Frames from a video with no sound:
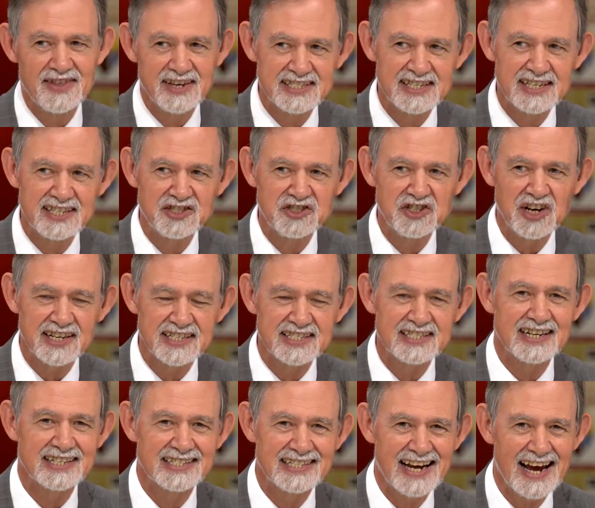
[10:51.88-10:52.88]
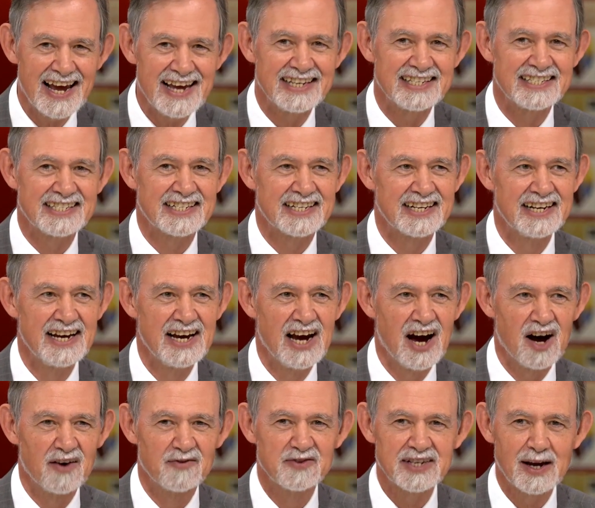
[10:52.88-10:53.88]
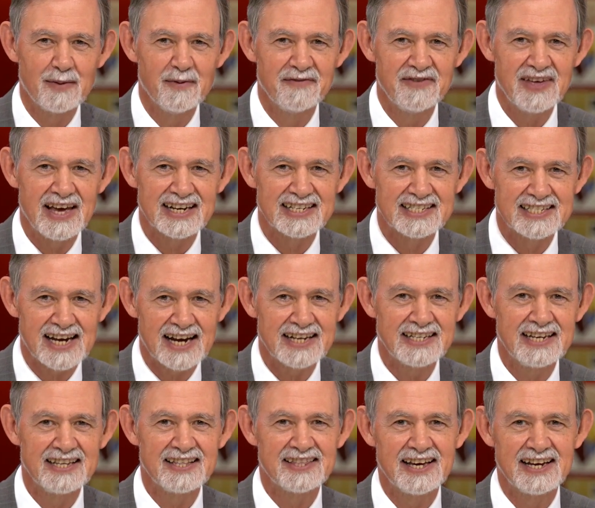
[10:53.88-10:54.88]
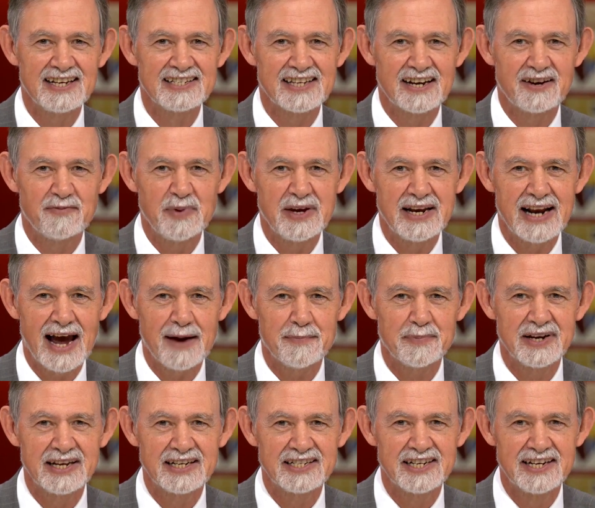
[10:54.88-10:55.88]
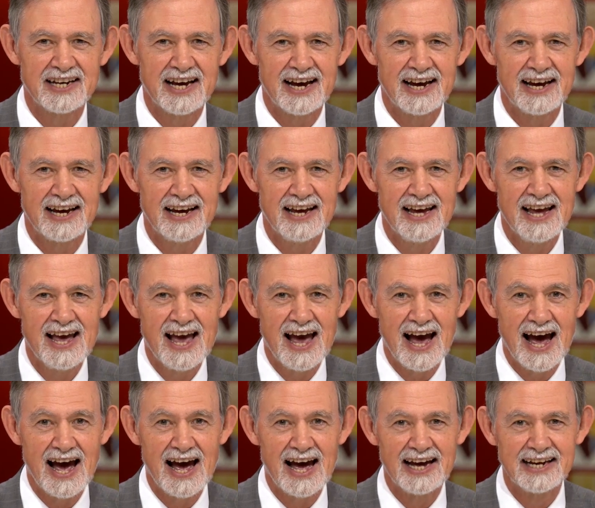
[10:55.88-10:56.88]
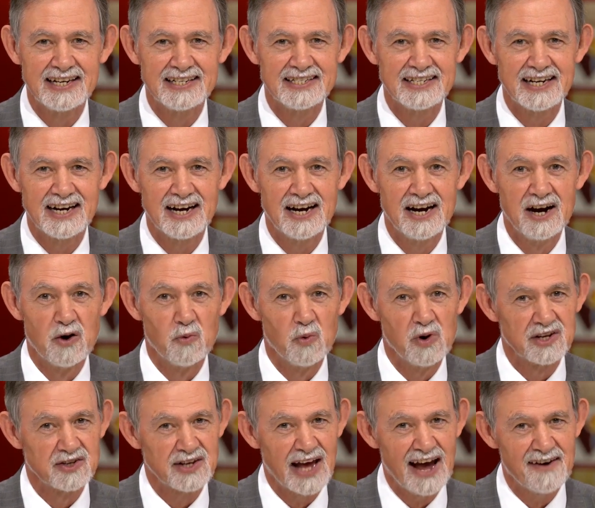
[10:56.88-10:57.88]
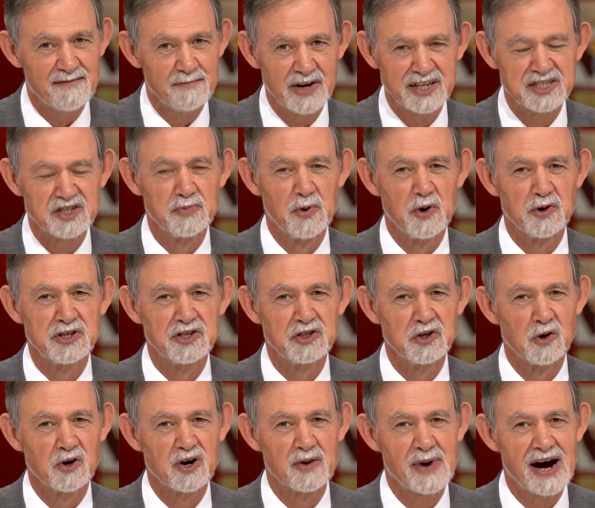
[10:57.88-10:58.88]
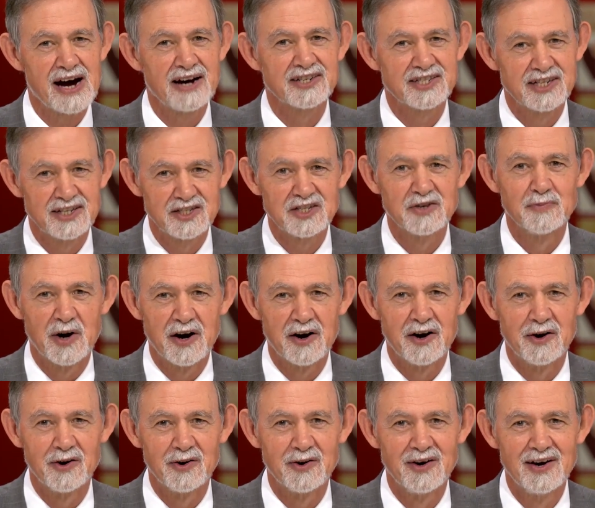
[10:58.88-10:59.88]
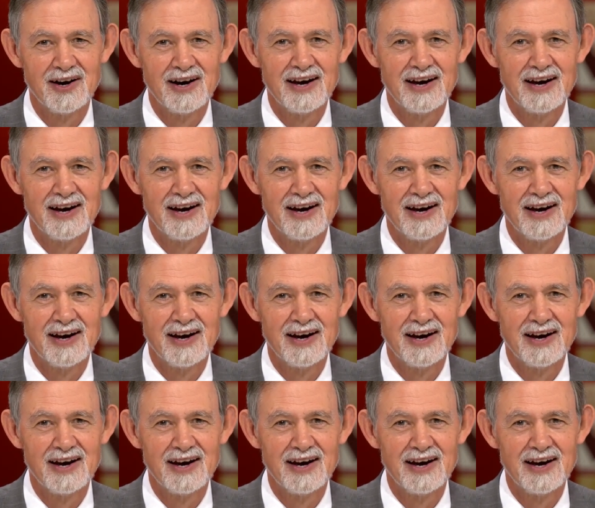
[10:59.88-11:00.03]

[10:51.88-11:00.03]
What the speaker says: This is just a taste of some of the exciting things that have been happening today. And we'll have much more to talk about tomorrow.